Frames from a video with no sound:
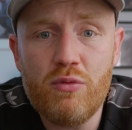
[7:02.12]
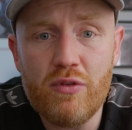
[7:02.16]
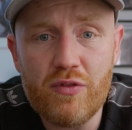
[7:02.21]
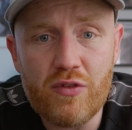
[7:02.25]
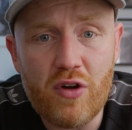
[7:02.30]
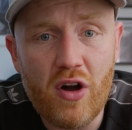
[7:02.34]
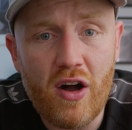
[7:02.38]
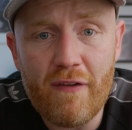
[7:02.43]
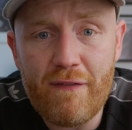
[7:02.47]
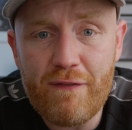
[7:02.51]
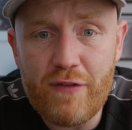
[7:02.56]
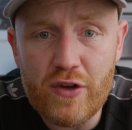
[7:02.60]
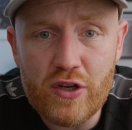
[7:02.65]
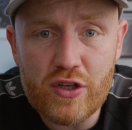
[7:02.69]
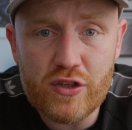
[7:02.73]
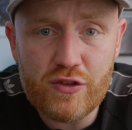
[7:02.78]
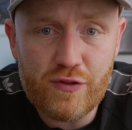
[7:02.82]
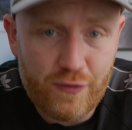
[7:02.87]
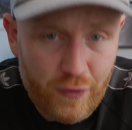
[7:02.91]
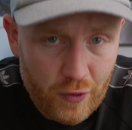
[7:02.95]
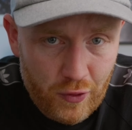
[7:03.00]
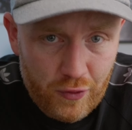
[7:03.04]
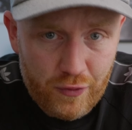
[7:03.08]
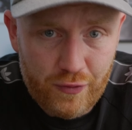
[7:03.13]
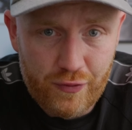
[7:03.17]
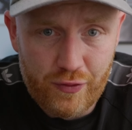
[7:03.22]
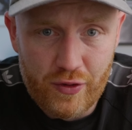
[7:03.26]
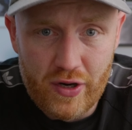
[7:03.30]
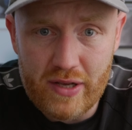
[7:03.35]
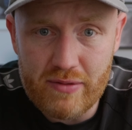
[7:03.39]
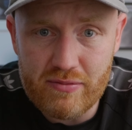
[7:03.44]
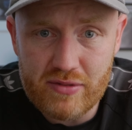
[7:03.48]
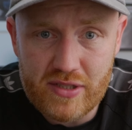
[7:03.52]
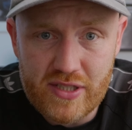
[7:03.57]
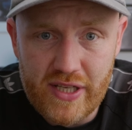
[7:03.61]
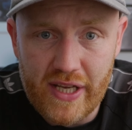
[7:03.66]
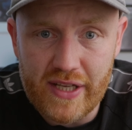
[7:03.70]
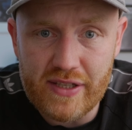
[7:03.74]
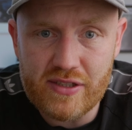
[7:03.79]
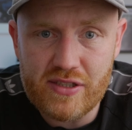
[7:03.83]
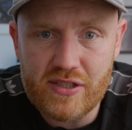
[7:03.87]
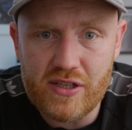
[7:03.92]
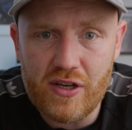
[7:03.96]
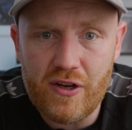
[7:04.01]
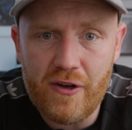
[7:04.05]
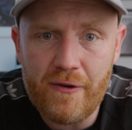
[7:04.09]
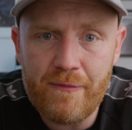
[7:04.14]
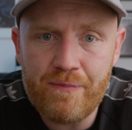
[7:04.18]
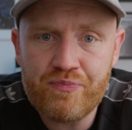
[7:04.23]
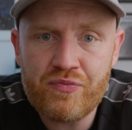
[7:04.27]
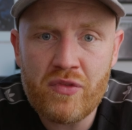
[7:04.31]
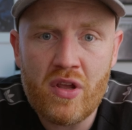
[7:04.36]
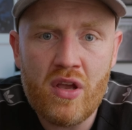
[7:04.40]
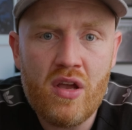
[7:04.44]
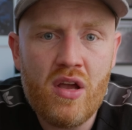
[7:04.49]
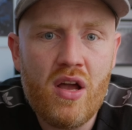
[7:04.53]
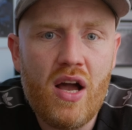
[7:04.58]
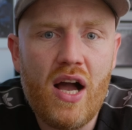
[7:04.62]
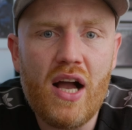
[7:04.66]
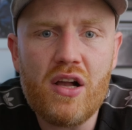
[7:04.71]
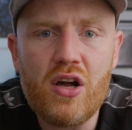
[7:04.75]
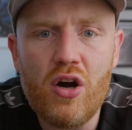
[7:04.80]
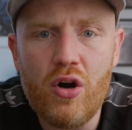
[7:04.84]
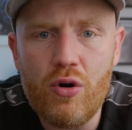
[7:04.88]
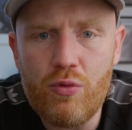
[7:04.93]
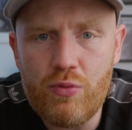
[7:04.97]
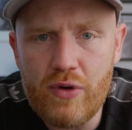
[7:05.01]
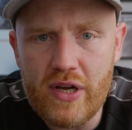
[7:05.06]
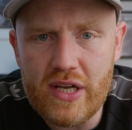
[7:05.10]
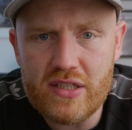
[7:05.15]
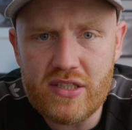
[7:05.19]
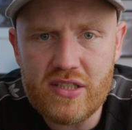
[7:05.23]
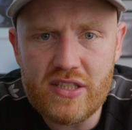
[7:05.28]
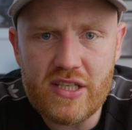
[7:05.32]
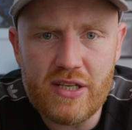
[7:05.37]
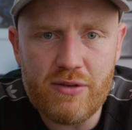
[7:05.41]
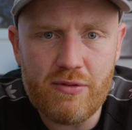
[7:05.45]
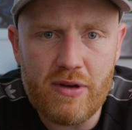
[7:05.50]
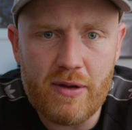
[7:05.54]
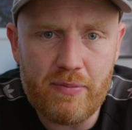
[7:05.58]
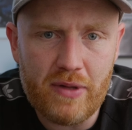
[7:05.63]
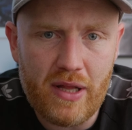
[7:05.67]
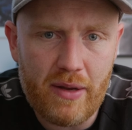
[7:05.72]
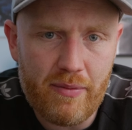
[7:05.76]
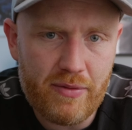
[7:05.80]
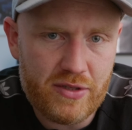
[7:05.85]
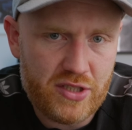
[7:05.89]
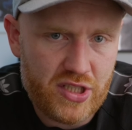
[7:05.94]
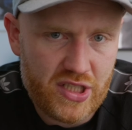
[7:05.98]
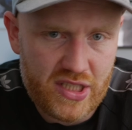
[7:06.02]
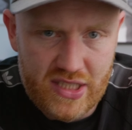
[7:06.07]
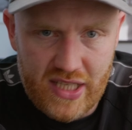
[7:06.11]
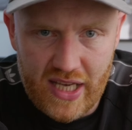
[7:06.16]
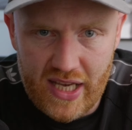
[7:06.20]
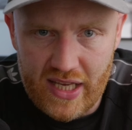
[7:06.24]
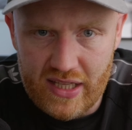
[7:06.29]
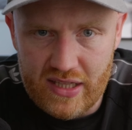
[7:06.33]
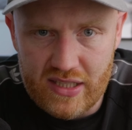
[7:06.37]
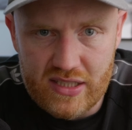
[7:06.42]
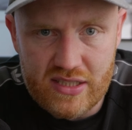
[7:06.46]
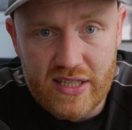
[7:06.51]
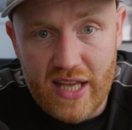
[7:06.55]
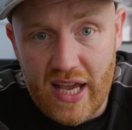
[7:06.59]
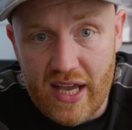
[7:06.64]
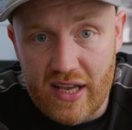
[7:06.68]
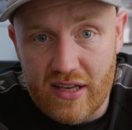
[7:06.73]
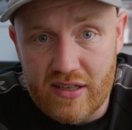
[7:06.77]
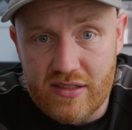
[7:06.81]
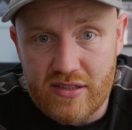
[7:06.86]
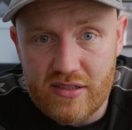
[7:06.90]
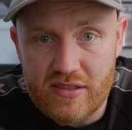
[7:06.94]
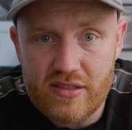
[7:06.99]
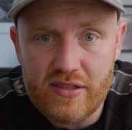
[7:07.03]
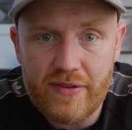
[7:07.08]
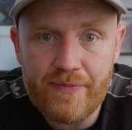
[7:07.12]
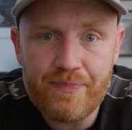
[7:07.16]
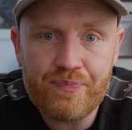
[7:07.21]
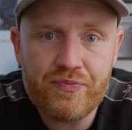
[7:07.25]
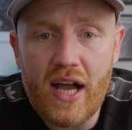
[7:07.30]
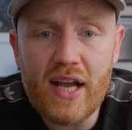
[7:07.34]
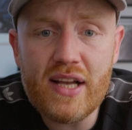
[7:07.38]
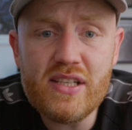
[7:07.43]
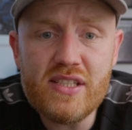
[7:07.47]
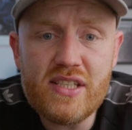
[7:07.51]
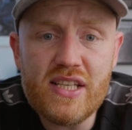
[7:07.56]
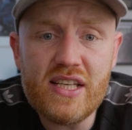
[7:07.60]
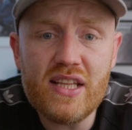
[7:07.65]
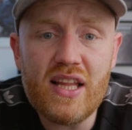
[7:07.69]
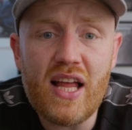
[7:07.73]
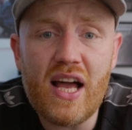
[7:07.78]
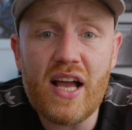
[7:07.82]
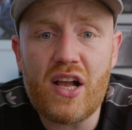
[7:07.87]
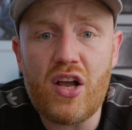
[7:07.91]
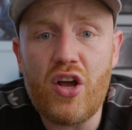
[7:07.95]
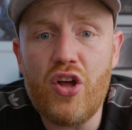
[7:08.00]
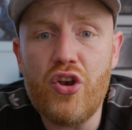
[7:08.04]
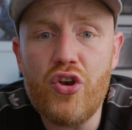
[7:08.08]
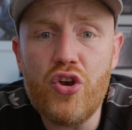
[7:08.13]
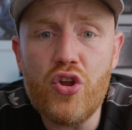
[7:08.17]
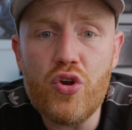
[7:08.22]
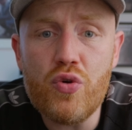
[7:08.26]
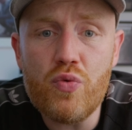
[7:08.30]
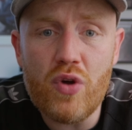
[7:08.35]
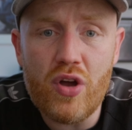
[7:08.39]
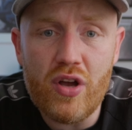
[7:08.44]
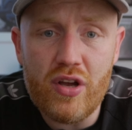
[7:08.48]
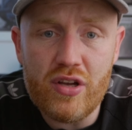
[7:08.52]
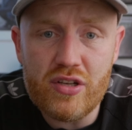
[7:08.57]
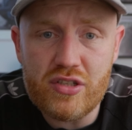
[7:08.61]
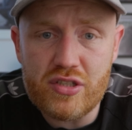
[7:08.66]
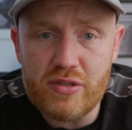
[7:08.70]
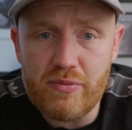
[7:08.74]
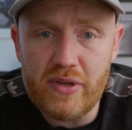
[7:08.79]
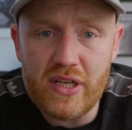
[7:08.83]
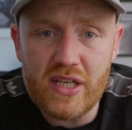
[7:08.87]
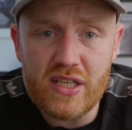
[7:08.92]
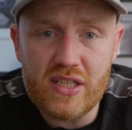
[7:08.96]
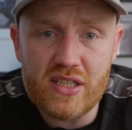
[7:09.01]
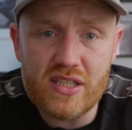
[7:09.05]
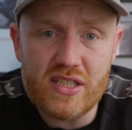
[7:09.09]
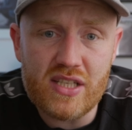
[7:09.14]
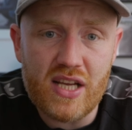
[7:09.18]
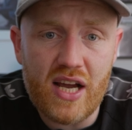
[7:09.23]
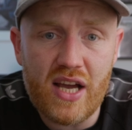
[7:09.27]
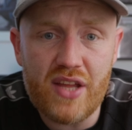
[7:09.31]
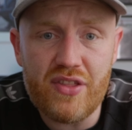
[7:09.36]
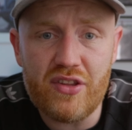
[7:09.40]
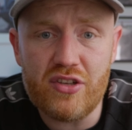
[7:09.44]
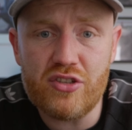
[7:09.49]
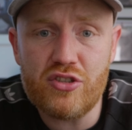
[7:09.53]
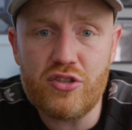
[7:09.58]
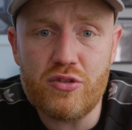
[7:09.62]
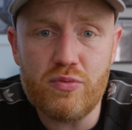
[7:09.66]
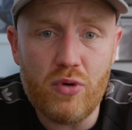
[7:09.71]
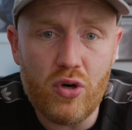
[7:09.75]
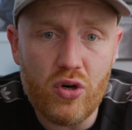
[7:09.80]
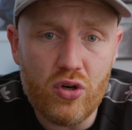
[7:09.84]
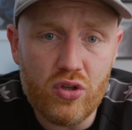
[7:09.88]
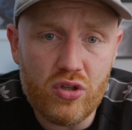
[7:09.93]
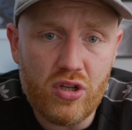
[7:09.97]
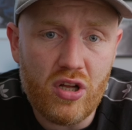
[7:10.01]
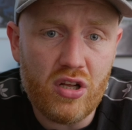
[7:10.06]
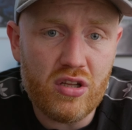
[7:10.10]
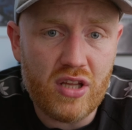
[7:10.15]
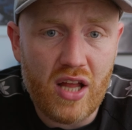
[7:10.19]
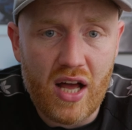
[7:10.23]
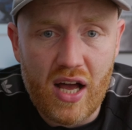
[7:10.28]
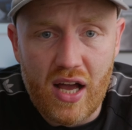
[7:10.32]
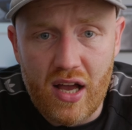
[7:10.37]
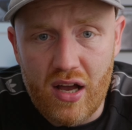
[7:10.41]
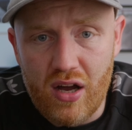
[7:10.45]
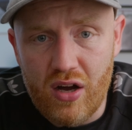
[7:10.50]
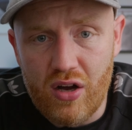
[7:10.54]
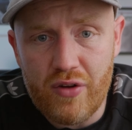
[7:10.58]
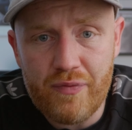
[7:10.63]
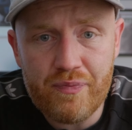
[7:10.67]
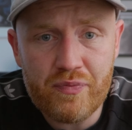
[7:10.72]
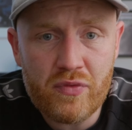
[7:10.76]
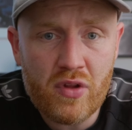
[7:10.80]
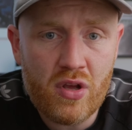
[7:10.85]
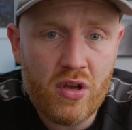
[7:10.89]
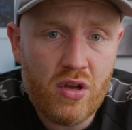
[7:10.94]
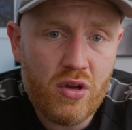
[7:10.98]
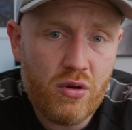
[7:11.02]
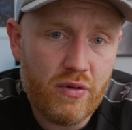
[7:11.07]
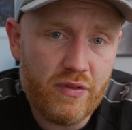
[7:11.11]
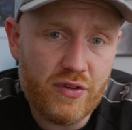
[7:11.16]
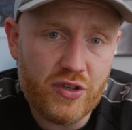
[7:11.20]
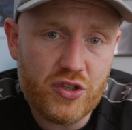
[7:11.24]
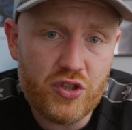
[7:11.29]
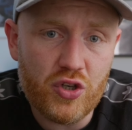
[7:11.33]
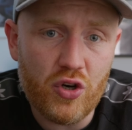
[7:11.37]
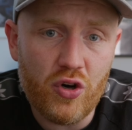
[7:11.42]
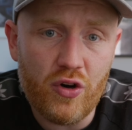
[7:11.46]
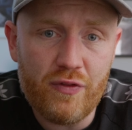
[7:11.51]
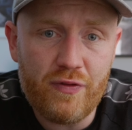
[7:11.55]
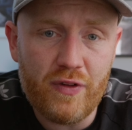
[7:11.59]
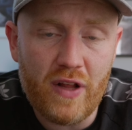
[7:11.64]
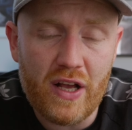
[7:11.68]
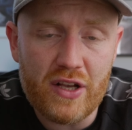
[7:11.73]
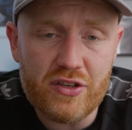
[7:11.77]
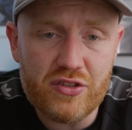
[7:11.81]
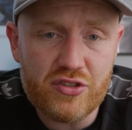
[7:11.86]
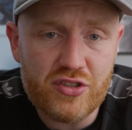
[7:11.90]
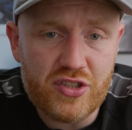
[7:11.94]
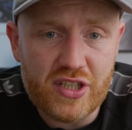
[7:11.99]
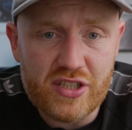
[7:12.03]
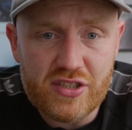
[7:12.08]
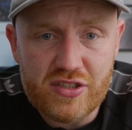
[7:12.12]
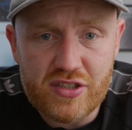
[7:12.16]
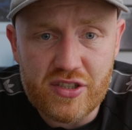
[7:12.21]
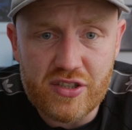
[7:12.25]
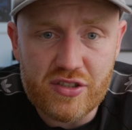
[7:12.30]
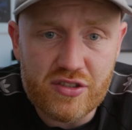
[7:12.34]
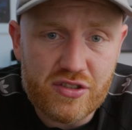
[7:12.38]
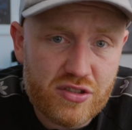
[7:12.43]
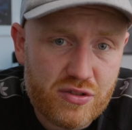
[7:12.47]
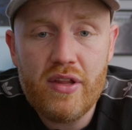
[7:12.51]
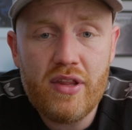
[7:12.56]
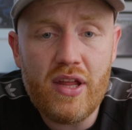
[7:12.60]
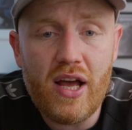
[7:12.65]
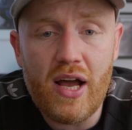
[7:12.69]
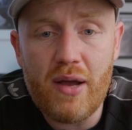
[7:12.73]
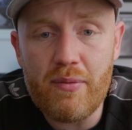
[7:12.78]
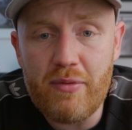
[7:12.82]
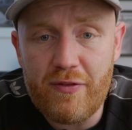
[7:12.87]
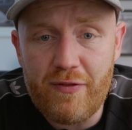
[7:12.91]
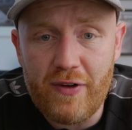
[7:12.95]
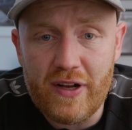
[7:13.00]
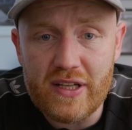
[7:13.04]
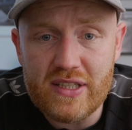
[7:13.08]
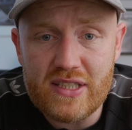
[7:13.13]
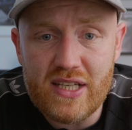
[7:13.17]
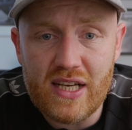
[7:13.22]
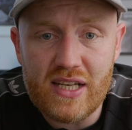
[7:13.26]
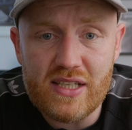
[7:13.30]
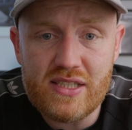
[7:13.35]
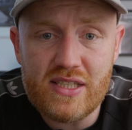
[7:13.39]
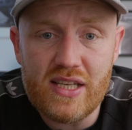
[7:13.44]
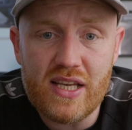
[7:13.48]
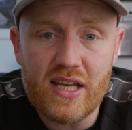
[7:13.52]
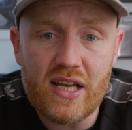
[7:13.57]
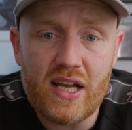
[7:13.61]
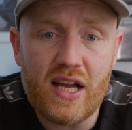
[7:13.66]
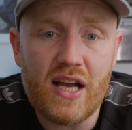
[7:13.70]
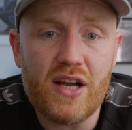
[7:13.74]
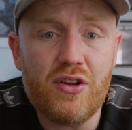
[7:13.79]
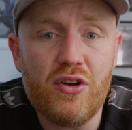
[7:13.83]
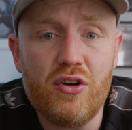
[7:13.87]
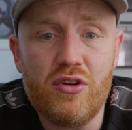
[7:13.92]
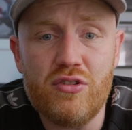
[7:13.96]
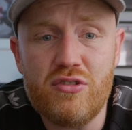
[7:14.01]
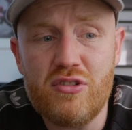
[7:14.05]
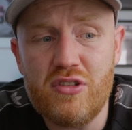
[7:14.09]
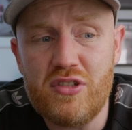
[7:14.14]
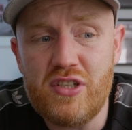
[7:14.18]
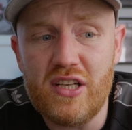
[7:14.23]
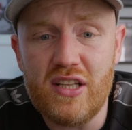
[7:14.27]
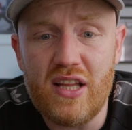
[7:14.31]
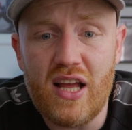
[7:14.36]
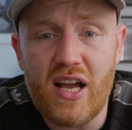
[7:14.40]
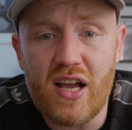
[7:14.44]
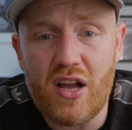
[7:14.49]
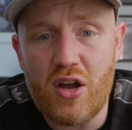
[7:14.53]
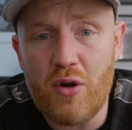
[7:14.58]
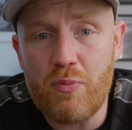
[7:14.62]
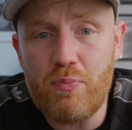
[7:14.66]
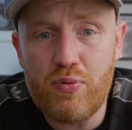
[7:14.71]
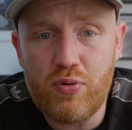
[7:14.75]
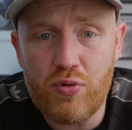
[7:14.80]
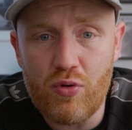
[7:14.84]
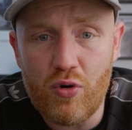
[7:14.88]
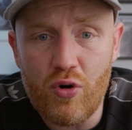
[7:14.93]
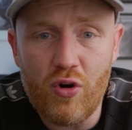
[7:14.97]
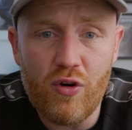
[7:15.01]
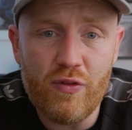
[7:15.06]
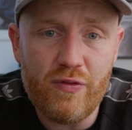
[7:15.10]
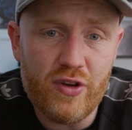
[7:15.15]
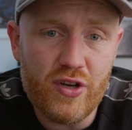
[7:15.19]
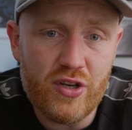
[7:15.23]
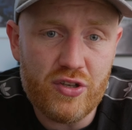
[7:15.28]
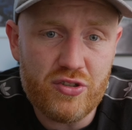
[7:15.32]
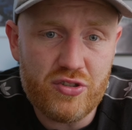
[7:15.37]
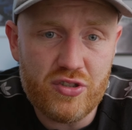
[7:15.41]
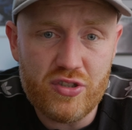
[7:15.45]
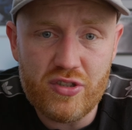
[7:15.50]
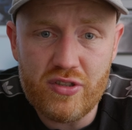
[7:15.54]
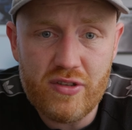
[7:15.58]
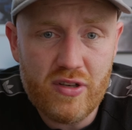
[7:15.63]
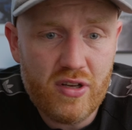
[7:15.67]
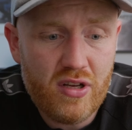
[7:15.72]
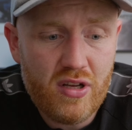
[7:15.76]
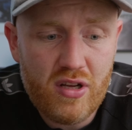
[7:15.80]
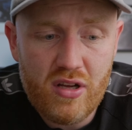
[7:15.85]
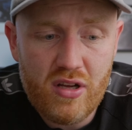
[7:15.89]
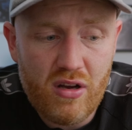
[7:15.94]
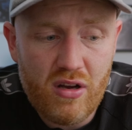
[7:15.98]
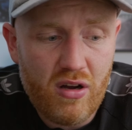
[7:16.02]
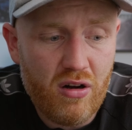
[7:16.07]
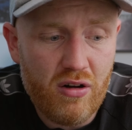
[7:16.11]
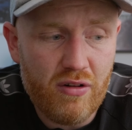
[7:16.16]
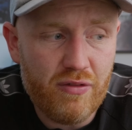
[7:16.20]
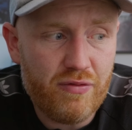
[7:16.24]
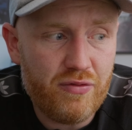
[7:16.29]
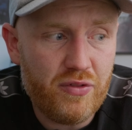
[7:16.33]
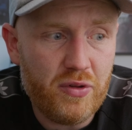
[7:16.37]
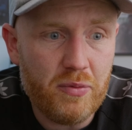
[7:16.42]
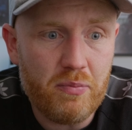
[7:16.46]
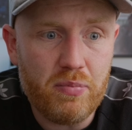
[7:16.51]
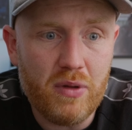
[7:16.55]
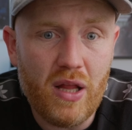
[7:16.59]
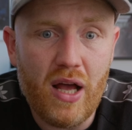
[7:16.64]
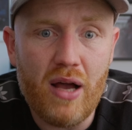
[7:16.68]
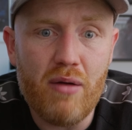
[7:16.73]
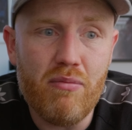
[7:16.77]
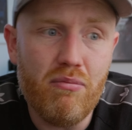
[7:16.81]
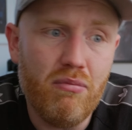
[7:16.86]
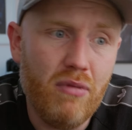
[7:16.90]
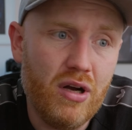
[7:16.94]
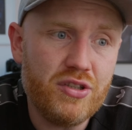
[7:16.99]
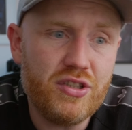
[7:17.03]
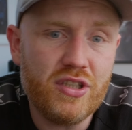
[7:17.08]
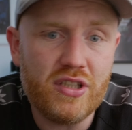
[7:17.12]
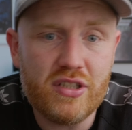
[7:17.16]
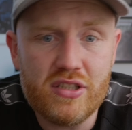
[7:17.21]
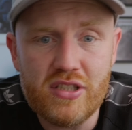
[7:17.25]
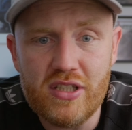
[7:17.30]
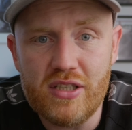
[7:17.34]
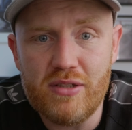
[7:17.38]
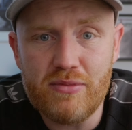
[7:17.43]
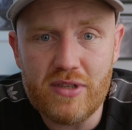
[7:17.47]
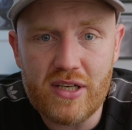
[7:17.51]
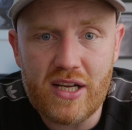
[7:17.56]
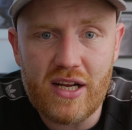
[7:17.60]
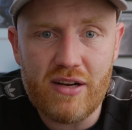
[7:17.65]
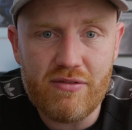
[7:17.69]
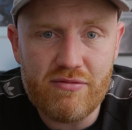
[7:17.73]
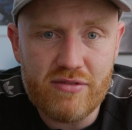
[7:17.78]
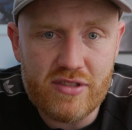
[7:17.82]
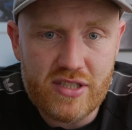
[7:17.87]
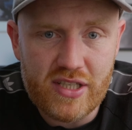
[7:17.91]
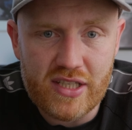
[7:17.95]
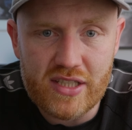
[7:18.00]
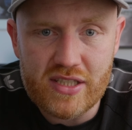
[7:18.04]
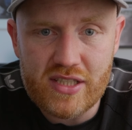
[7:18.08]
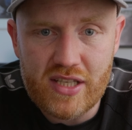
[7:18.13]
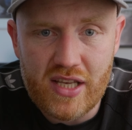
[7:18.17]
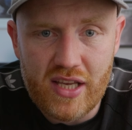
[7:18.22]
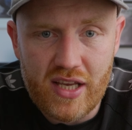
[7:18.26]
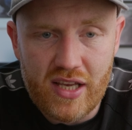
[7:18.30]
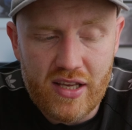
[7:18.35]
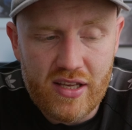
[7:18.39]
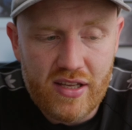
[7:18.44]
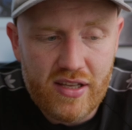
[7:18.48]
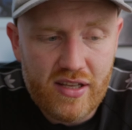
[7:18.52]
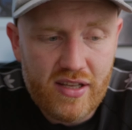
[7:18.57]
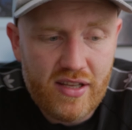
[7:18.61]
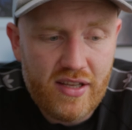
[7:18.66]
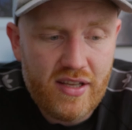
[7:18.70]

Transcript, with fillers: We've got our first full frame sensor. I can't wait to see where Blackmagic take this next. I can see like a new Ursa Mini design that's smaller, lighter, with a shorter flange distance. That'd be fantastic. I could also see like a pro version of the Blackmagic Cinema Camera 6K.